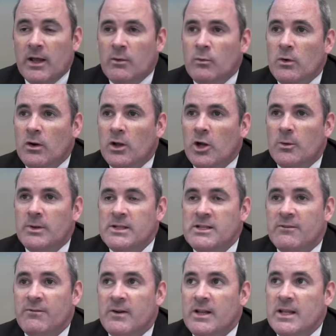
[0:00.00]
And we're a little bit
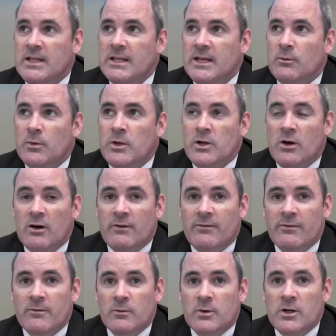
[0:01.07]
different in that we
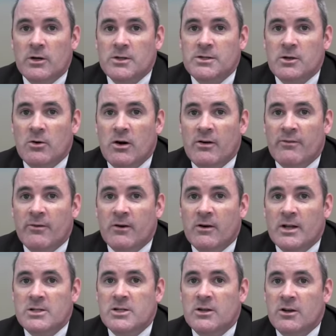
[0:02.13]
also
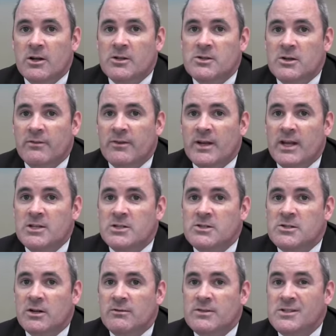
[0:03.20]
offer engineering and
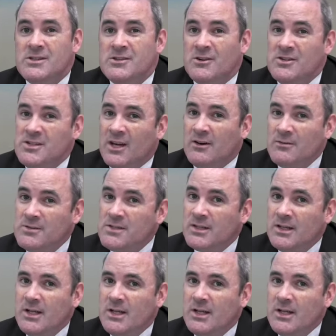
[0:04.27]
certification services ourselves.